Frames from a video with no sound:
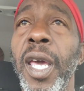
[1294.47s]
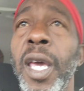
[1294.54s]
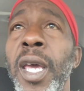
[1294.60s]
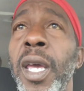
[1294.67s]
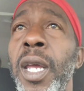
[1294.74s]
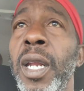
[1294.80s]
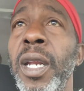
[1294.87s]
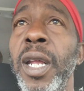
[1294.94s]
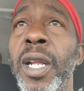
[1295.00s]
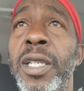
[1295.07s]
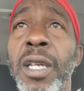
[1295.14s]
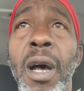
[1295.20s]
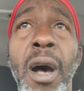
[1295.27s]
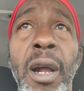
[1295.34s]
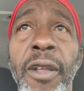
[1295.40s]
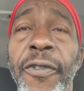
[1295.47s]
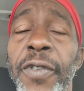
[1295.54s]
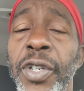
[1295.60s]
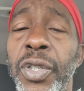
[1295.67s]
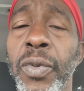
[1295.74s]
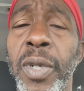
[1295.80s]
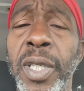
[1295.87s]
and it's an
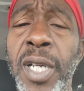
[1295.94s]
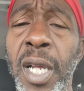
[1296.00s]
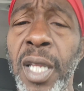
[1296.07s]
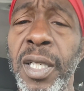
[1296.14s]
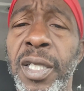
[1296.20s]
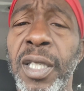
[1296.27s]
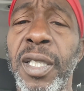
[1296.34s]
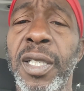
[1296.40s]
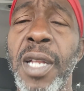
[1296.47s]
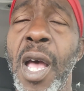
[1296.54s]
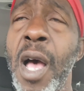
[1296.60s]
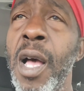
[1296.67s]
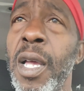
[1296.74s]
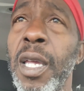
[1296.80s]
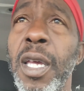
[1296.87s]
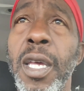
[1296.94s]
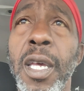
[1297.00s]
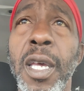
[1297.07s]
artificial intelligence stock.